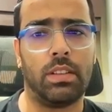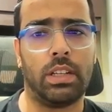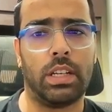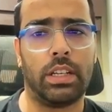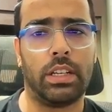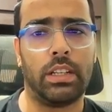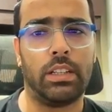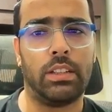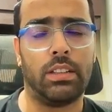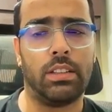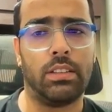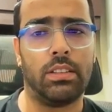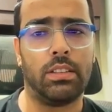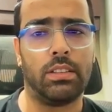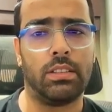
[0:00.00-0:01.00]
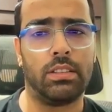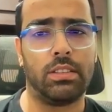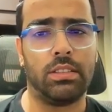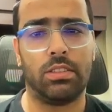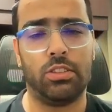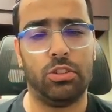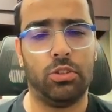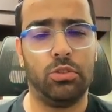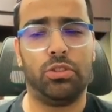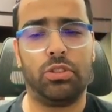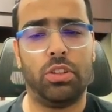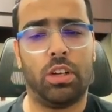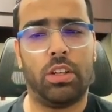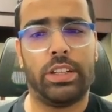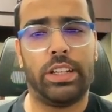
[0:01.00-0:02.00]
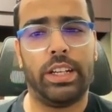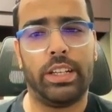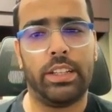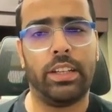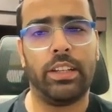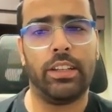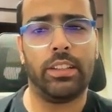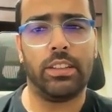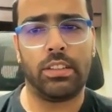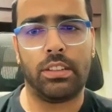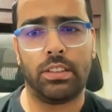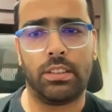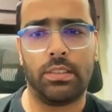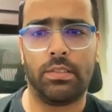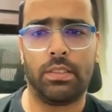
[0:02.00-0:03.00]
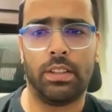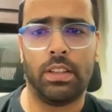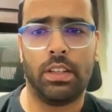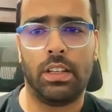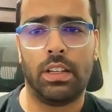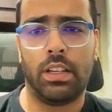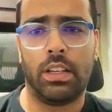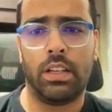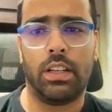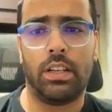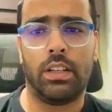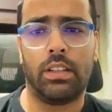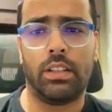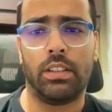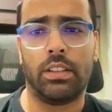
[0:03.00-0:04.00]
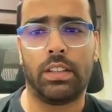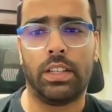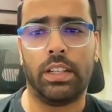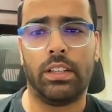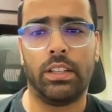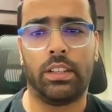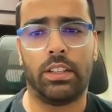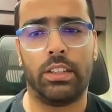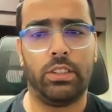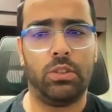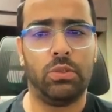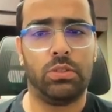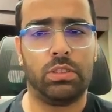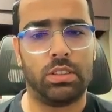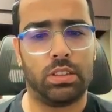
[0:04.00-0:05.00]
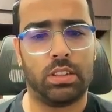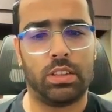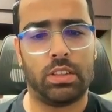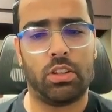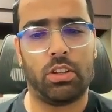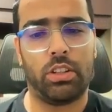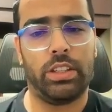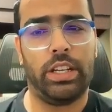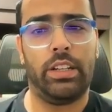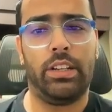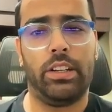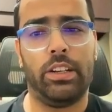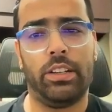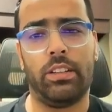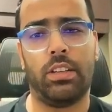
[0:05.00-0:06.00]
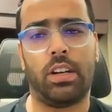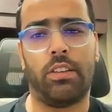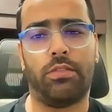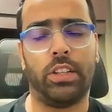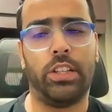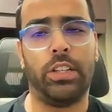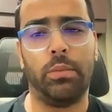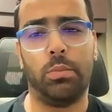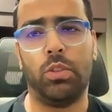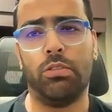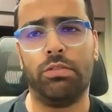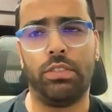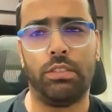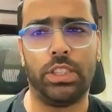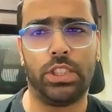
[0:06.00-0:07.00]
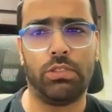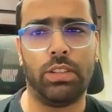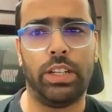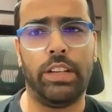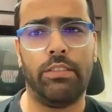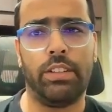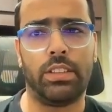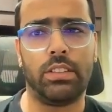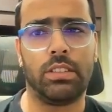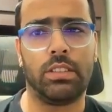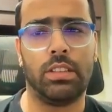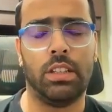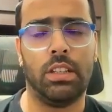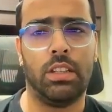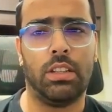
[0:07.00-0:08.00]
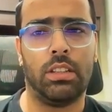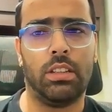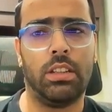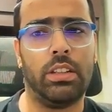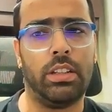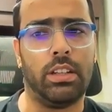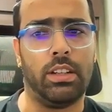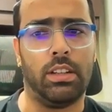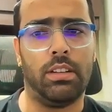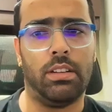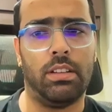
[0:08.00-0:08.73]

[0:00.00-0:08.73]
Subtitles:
I can use dot get here. And again, I can use dot get here after remove, which will give us the null.